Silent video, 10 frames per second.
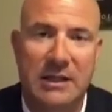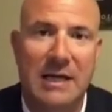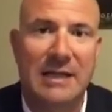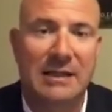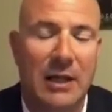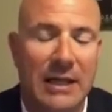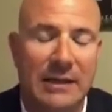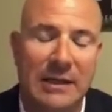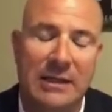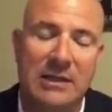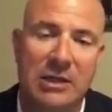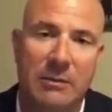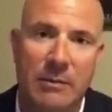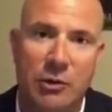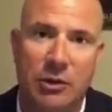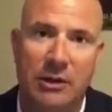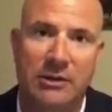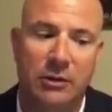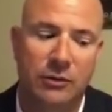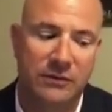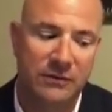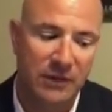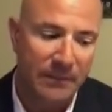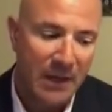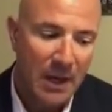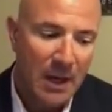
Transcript: not likely to continue to be mutually exclusive. So